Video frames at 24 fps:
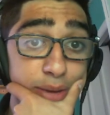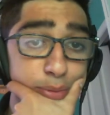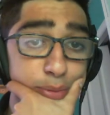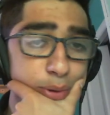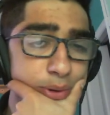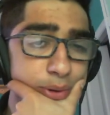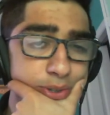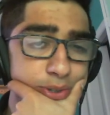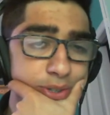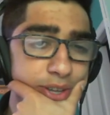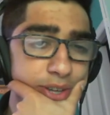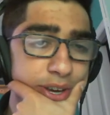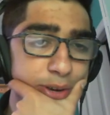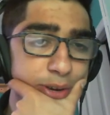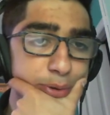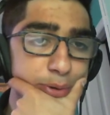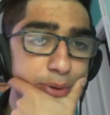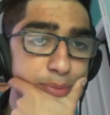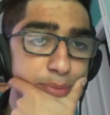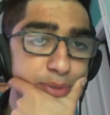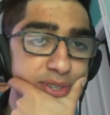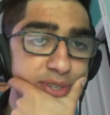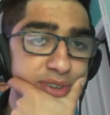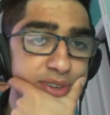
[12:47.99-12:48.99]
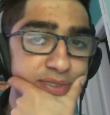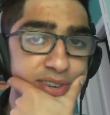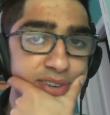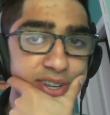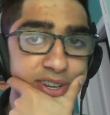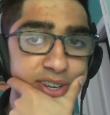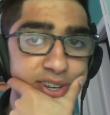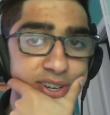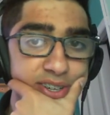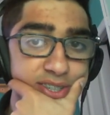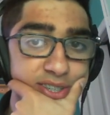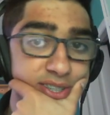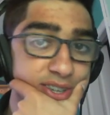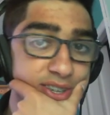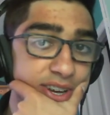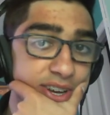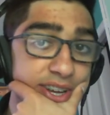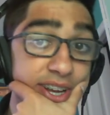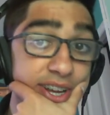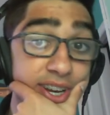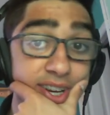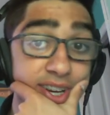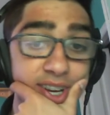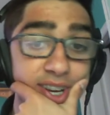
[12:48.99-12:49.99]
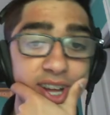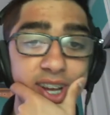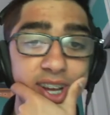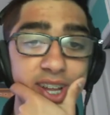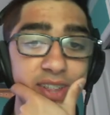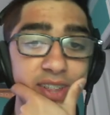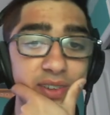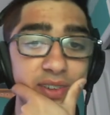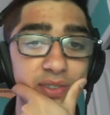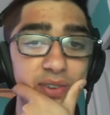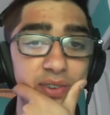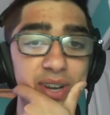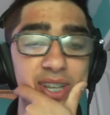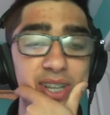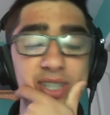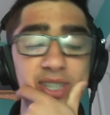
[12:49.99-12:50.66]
Also, yeah, queen b7 here is, again, another threat.